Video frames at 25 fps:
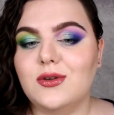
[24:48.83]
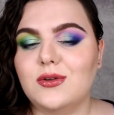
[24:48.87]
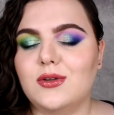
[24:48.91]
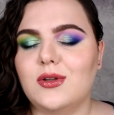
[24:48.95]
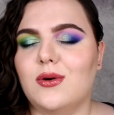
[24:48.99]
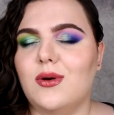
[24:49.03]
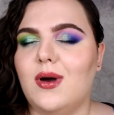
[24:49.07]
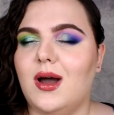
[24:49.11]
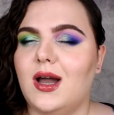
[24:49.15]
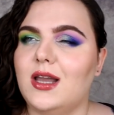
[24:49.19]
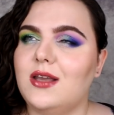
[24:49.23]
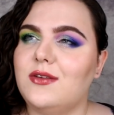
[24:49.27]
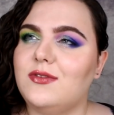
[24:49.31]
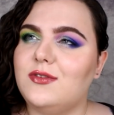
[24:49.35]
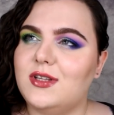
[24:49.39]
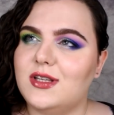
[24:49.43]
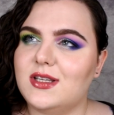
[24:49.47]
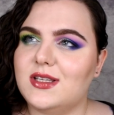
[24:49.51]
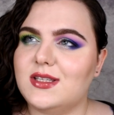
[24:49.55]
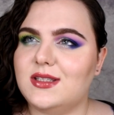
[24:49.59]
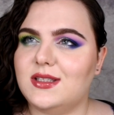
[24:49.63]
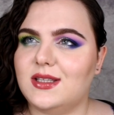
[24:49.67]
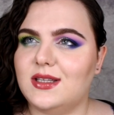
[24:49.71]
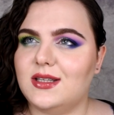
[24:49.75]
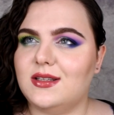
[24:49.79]
You know, I've
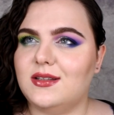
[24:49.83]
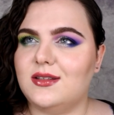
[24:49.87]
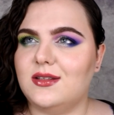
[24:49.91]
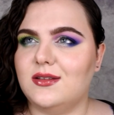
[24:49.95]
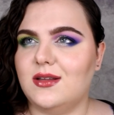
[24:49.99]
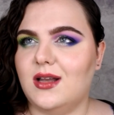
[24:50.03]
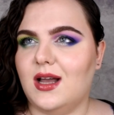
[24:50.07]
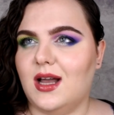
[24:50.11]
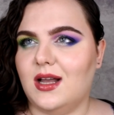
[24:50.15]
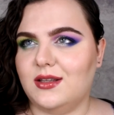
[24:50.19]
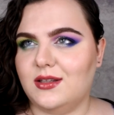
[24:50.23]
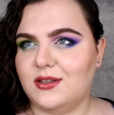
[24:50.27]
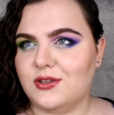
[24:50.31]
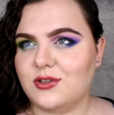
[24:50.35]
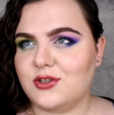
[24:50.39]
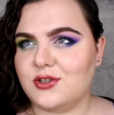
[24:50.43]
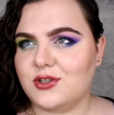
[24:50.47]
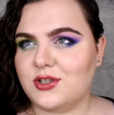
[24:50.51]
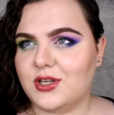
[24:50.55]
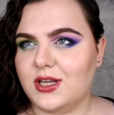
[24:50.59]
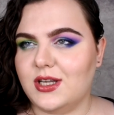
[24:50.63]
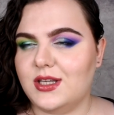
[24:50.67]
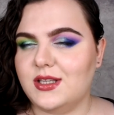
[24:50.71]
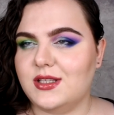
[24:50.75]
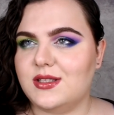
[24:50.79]
tested other
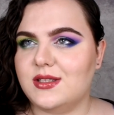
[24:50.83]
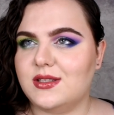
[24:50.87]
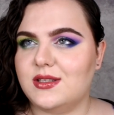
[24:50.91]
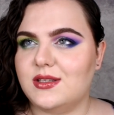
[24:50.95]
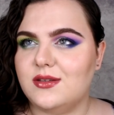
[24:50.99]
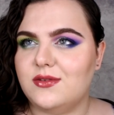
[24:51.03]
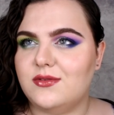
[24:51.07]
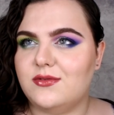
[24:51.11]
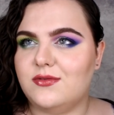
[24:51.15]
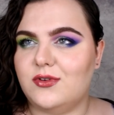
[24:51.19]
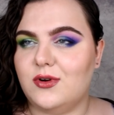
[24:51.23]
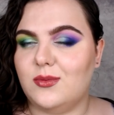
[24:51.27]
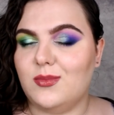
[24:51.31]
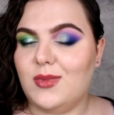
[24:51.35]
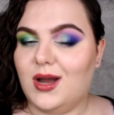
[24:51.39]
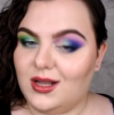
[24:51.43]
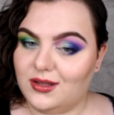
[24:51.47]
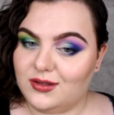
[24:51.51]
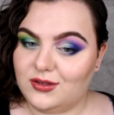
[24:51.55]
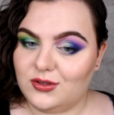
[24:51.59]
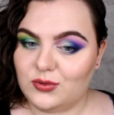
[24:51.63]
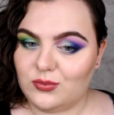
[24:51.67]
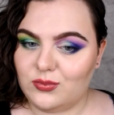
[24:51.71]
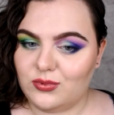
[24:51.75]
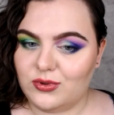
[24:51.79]
shades from
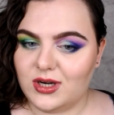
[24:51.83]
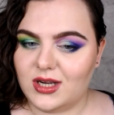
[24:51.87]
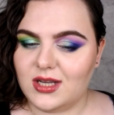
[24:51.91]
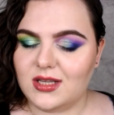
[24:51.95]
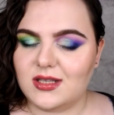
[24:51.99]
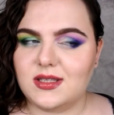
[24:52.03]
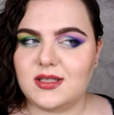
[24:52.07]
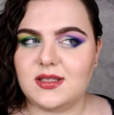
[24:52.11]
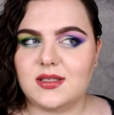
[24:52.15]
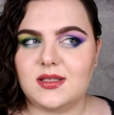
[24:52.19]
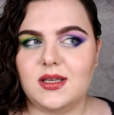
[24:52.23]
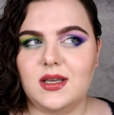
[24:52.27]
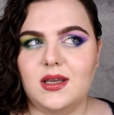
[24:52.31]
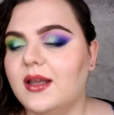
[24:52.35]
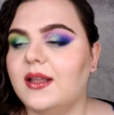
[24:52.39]
other brands.